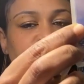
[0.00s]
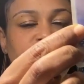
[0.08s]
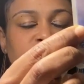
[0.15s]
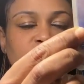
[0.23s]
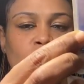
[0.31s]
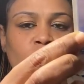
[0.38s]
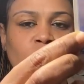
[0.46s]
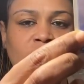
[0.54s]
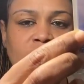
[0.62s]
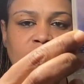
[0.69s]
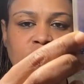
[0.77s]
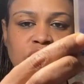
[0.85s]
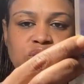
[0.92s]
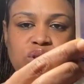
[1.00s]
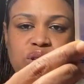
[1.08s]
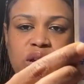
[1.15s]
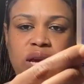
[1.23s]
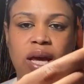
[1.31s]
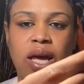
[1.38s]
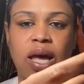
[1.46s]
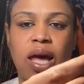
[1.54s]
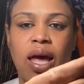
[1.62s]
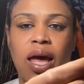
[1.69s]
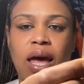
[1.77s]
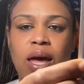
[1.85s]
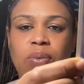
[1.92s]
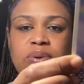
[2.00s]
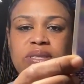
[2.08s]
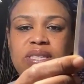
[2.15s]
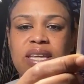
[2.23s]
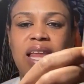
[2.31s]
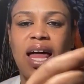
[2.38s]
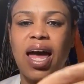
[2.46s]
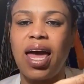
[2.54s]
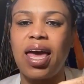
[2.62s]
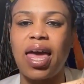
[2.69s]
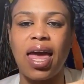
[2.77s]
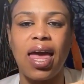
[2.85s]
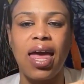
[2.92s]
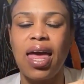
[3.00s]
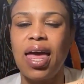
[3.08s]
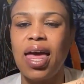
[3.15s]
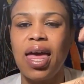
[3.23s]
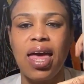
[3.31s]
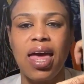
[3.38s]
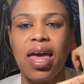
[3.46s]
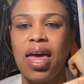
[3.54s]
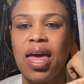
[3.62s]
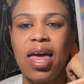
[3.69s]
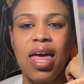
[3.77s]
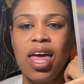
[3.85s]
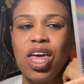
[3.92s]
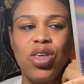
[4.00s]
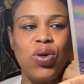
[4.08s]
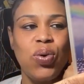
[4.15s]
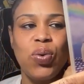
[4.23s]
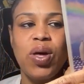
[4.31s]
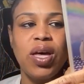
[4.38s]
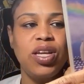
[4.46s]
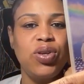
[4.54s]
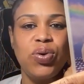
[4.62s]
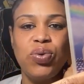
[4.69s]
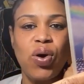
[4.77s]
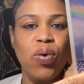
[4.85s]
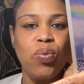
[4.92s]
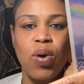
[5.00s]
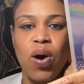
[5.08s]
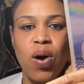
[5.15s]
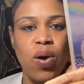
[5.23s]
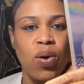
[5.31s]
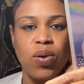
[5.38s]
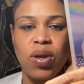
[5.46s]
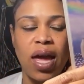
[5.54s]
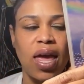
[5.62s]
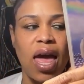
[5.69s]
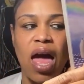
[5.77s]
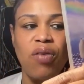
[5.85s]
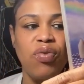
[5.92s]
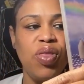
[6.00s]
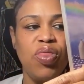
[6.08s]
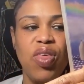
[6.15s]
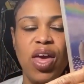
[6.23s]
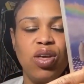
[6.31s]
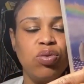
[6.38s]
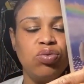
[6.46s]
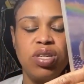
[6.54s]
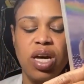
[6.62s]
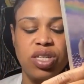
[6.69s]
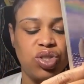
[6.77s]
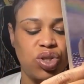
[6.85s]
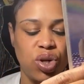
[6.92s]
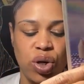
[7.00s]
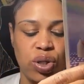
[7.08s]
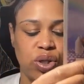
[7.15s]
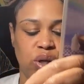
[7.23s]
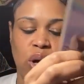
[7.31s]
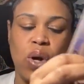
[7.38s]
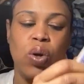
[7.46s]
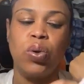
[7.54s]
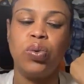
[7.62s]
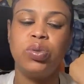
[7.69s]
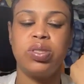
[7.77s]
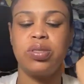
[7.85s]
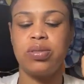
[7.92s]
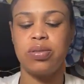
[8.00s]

the flow energy, it was like you could do no wrong. Like everything you touched turned to gold.